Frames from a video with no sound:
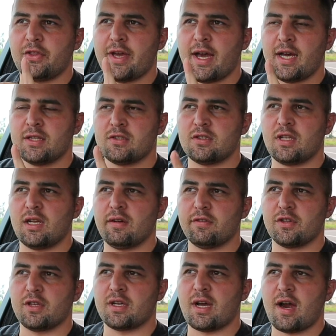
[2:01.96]
they had to
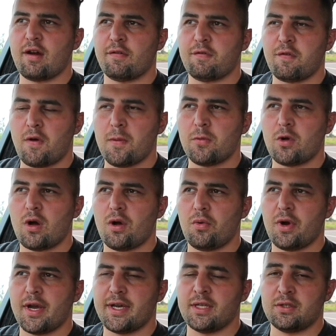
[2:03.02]
deliver the car from
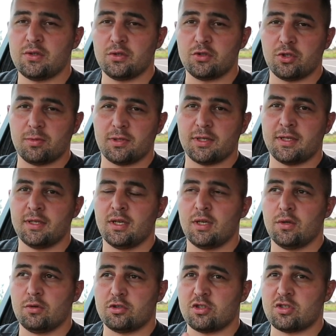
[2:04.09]
Galway to Dublin,
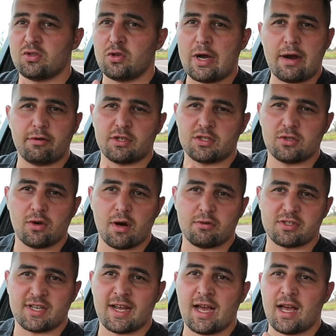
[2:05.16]
which is 2 hours, 2
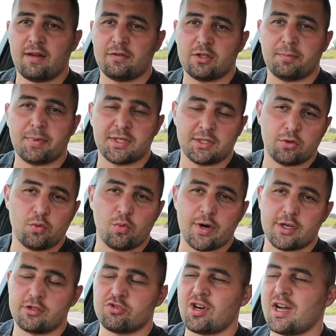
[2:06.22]
hours and a half, and depending on where
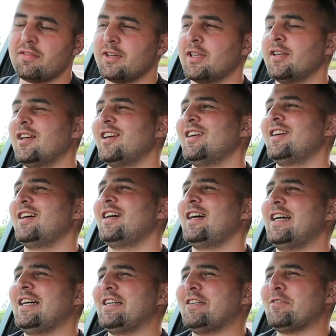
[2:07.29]
you're driving,
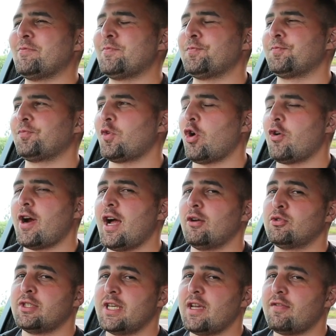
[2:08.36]
or how
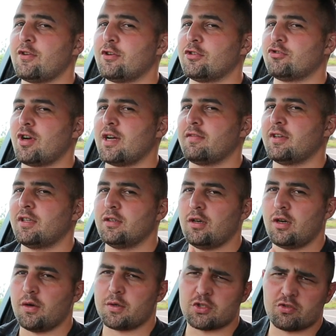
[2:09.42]
safe you're driving.
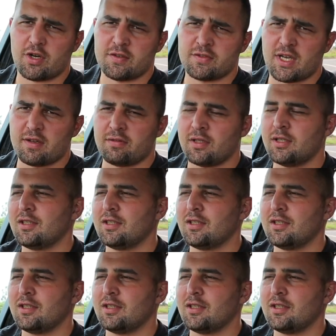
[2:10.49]
Always drive safe.